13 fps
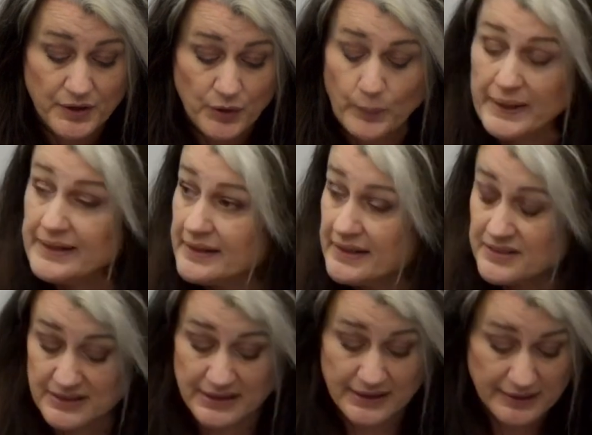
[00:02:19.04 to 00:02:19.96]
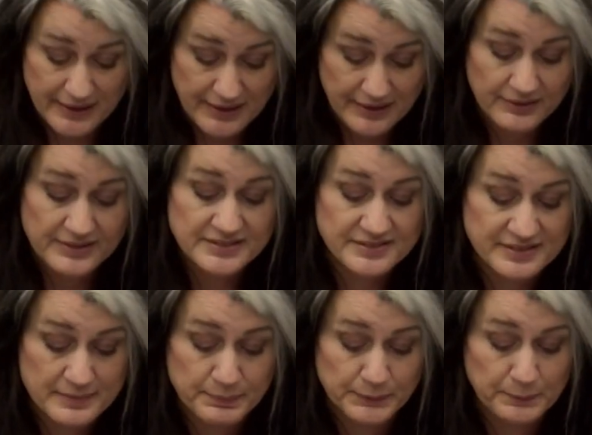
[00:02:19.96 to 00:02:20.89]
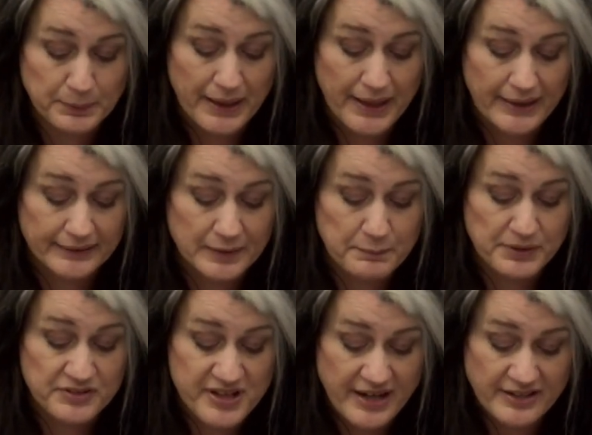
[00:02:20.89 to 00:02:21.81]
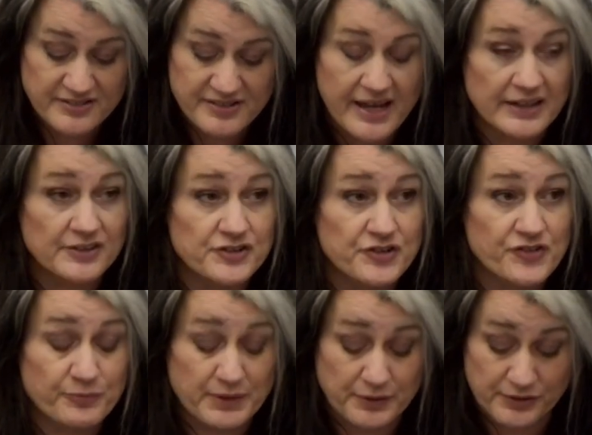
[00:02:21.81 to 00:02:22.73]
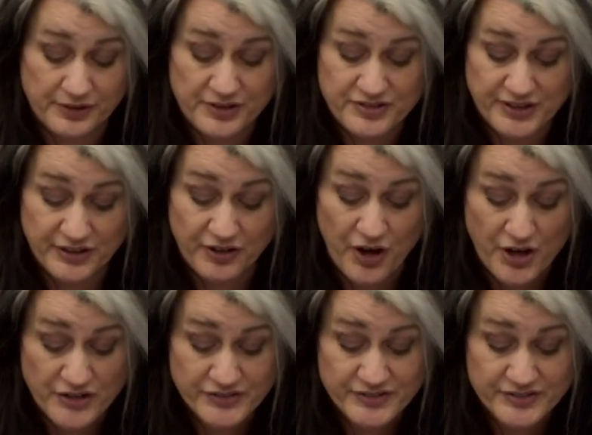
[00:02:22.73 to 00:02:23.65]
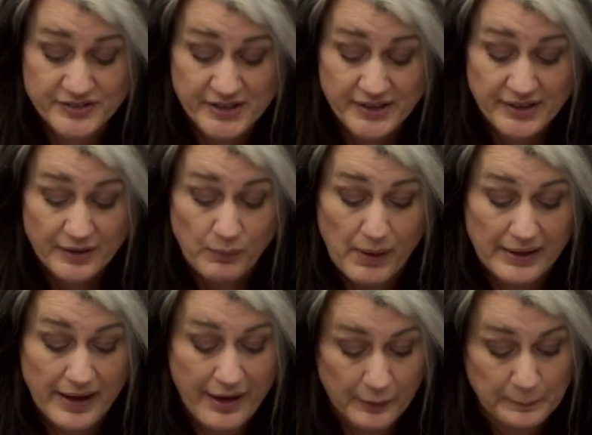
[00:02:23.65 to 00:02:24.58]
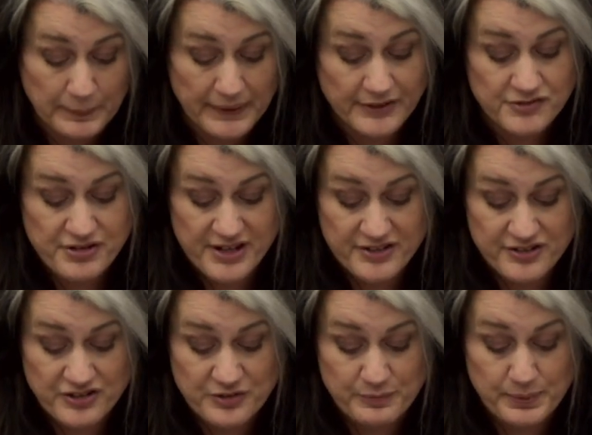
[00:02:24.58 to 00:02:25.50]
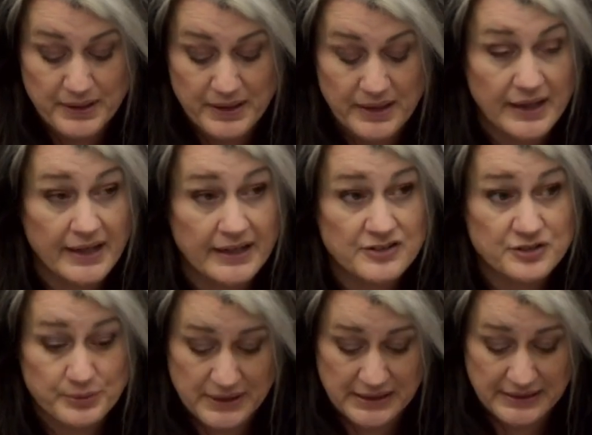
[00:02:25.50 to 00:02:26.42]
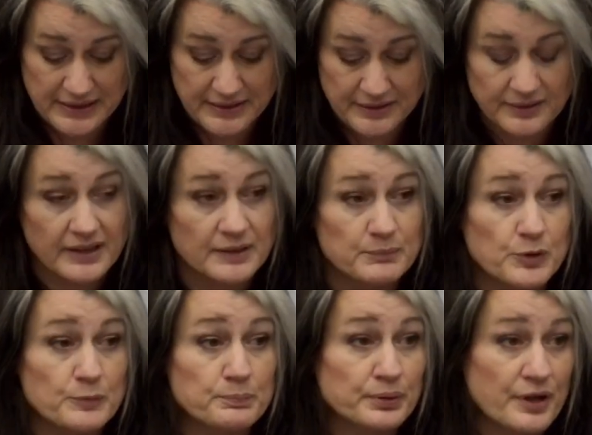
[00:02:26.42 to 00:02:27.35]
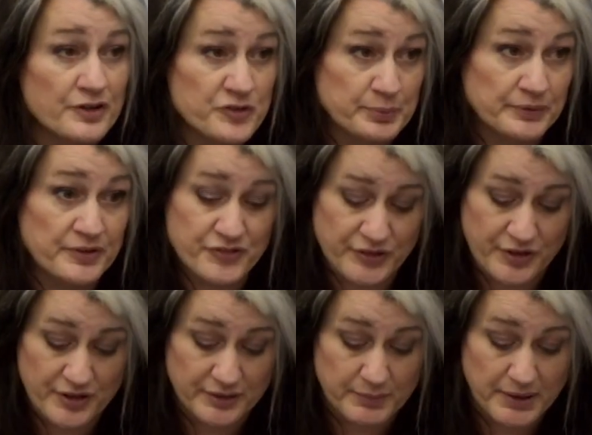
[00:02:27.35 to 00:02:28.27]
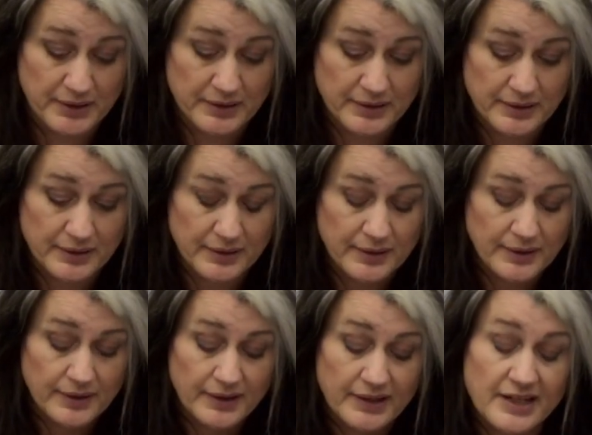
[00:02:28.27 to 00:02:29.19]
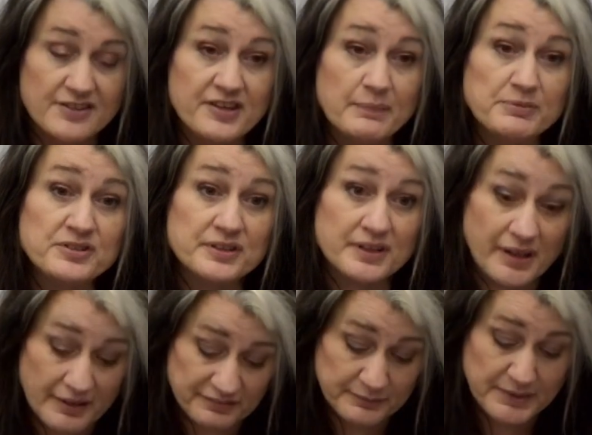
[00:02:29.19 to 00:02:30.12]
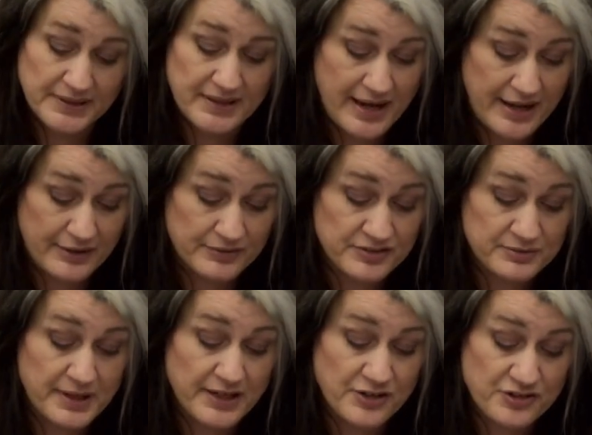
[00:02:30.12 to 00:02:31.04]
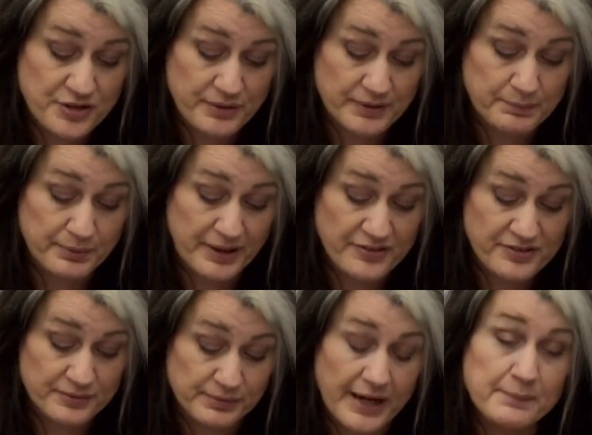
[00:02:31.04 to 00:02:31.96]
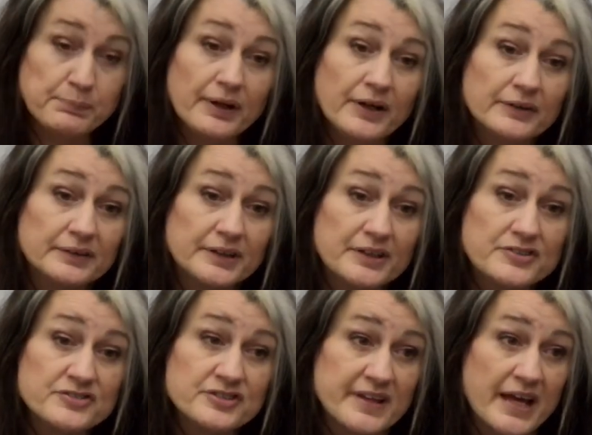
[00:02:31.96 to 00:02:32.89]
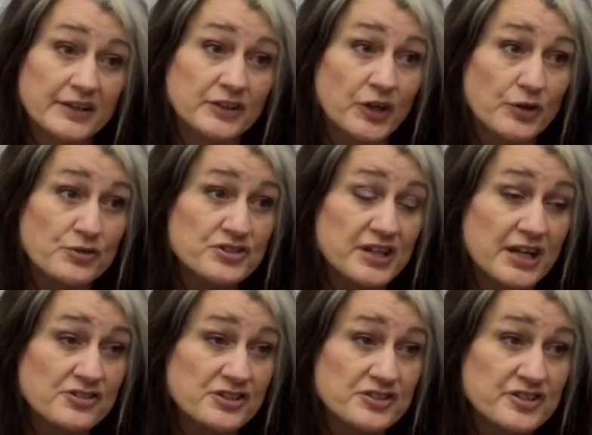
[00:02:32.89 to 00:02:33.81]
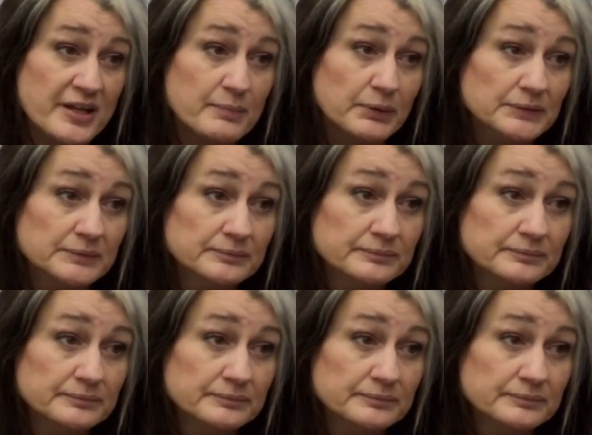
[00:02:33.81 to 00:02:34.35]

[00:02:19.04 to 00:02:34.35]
We need a clear and simple plan that protects islanders from increasing costs while helping transition PEI to a cleaner and more prosperous economy. It is up to the government now to make sure it brings the right priorities to that negotiation table.